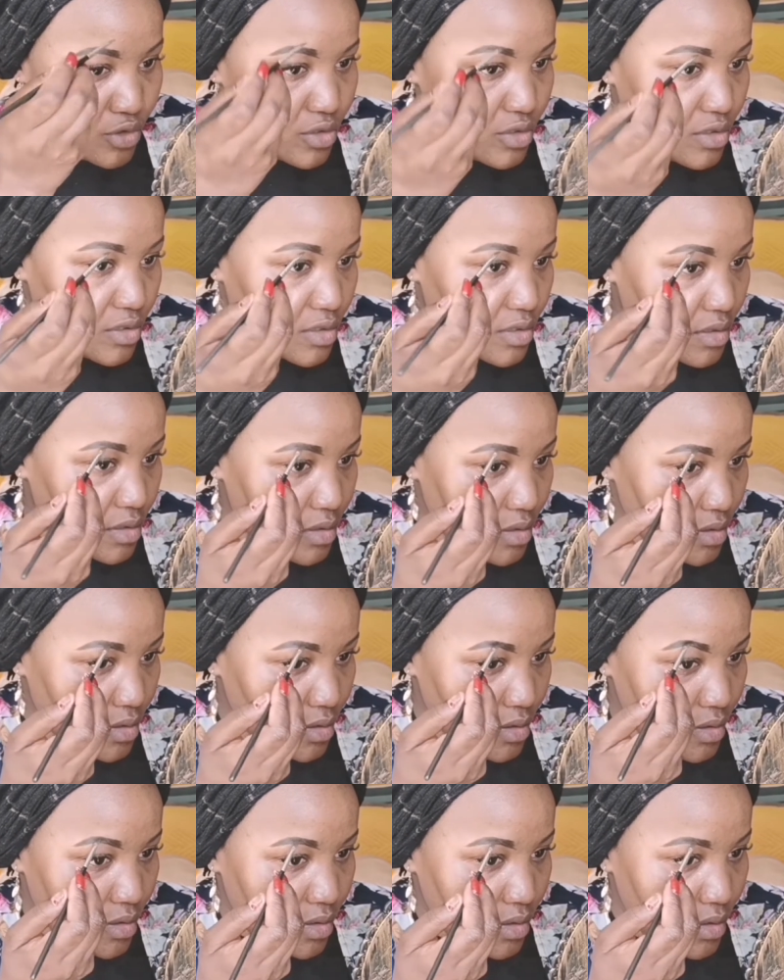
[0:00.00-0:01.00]
Just
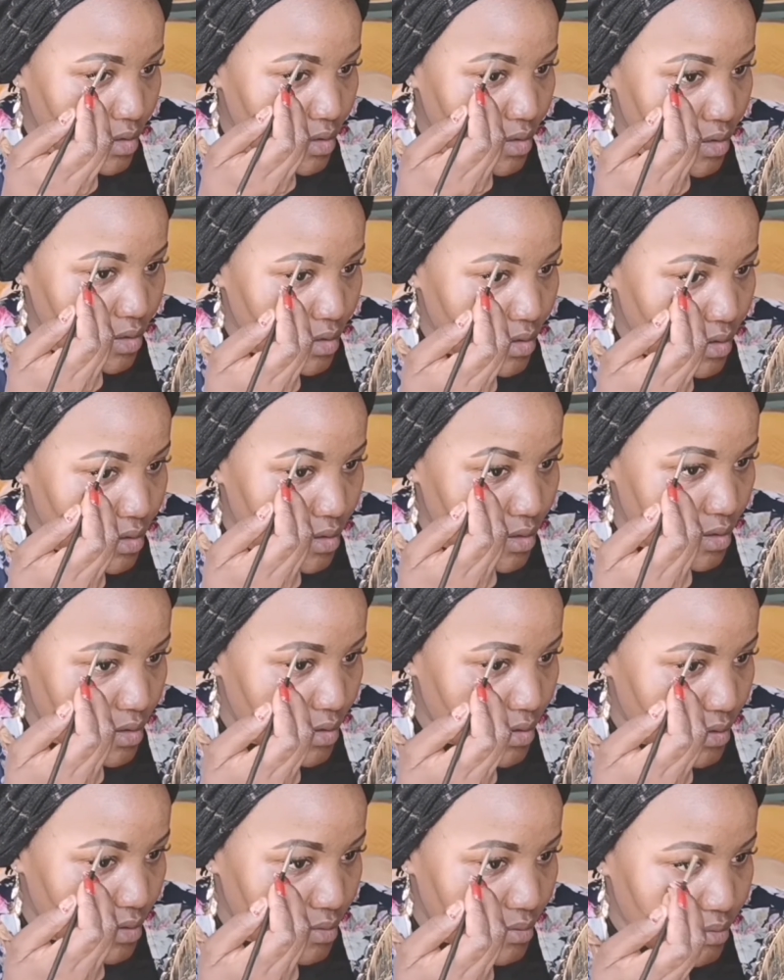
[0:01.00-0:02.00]

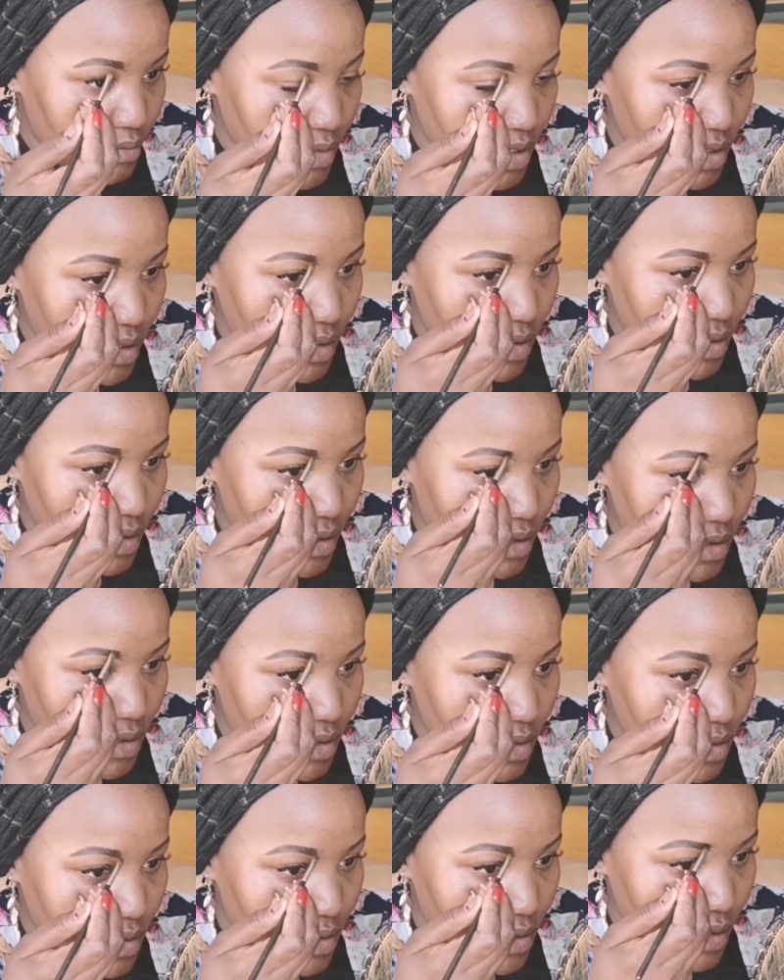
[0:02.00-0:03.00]
make
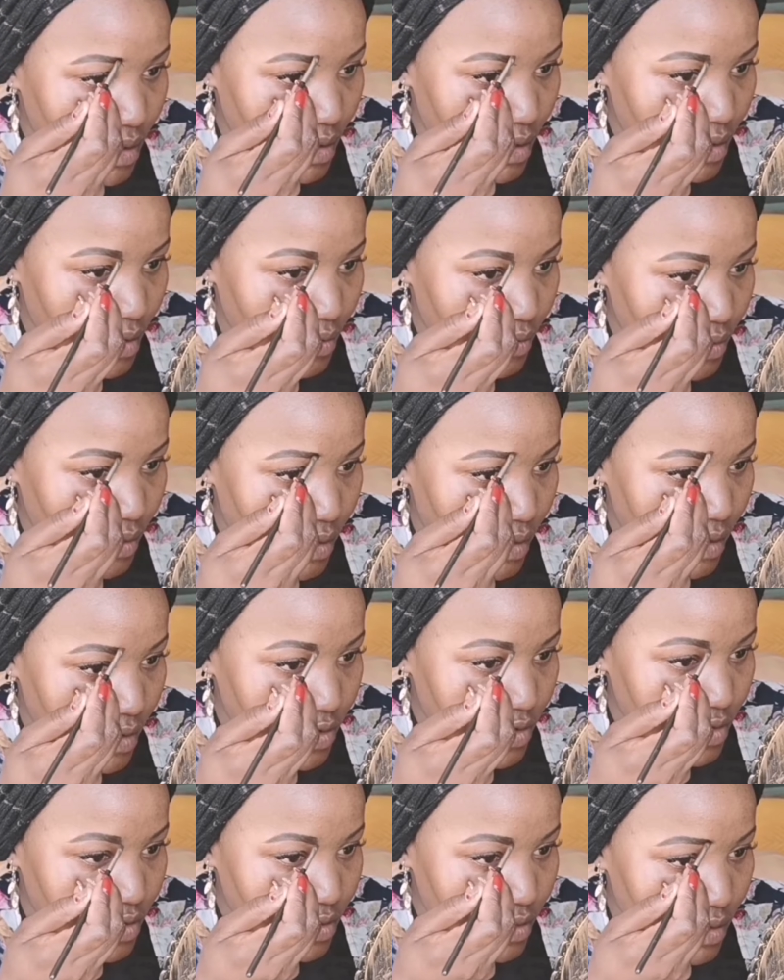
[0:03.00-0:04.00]
it look
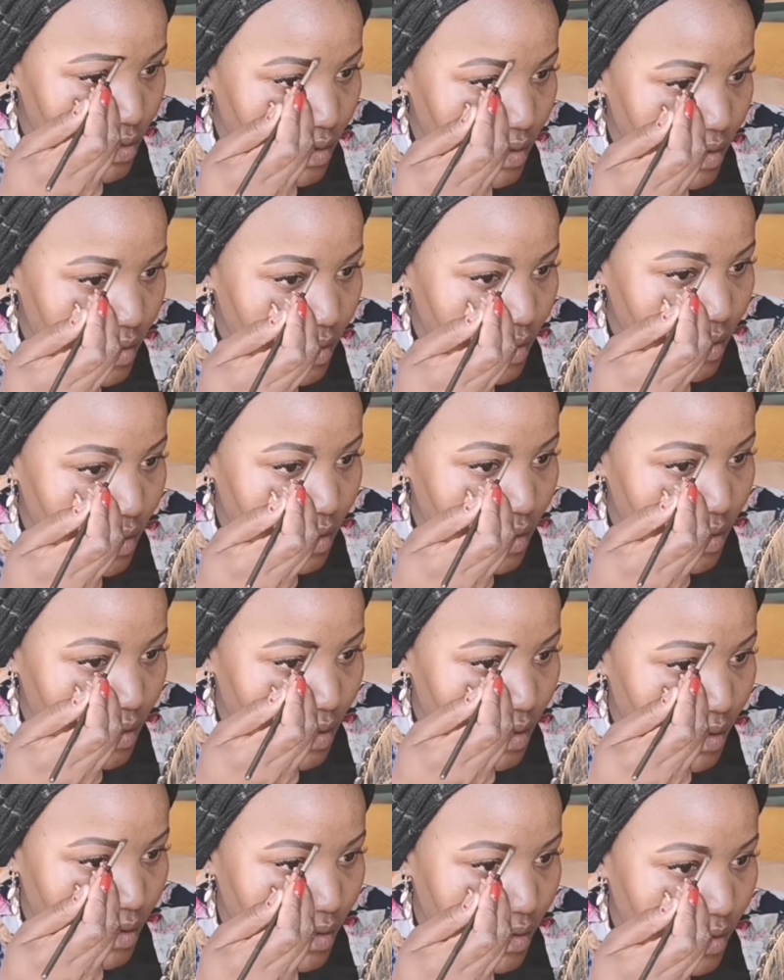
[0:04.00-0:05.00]
natural.
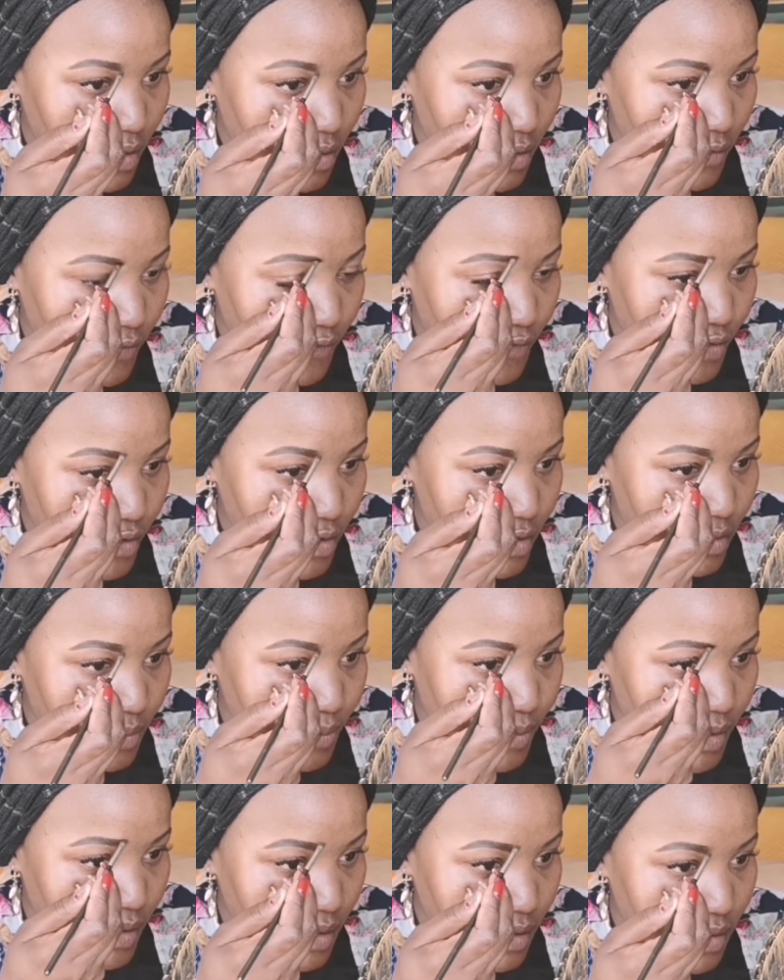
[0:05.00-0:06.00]
And then the
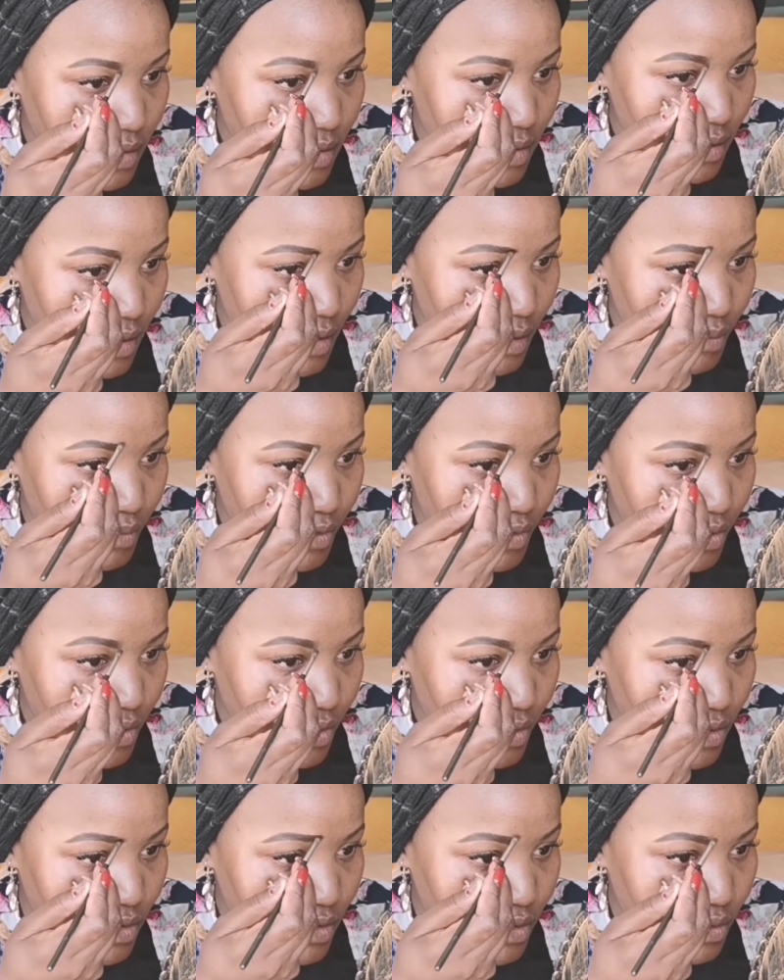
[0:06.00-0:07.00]
front part, I'm
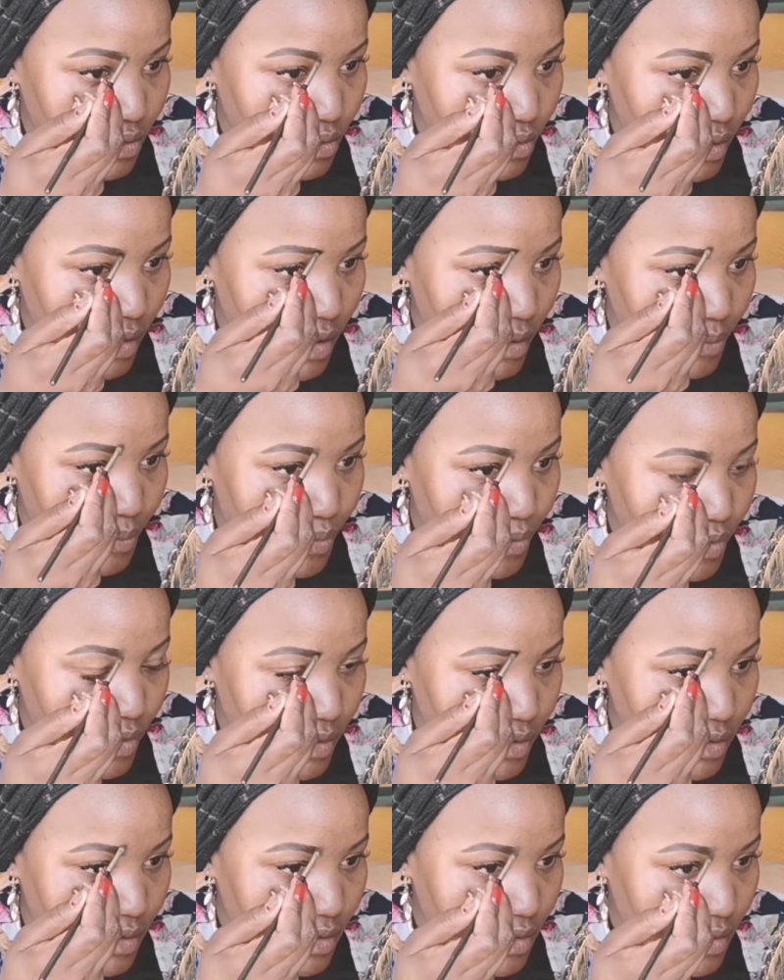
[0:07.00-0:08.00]
going to go
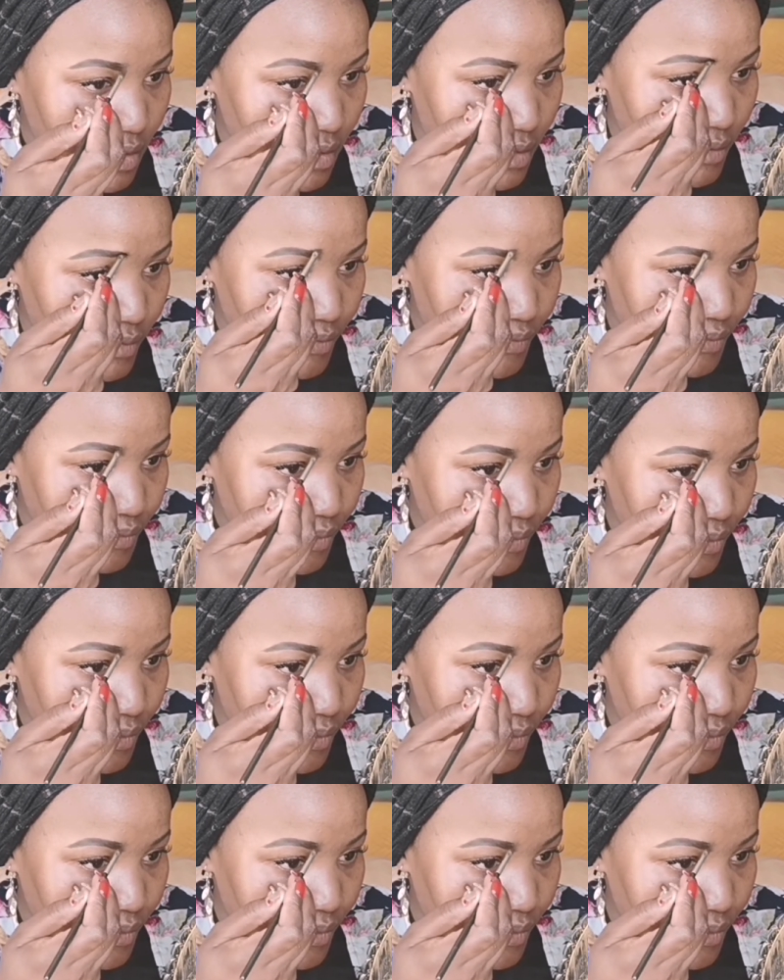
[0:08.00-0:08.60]
upwards.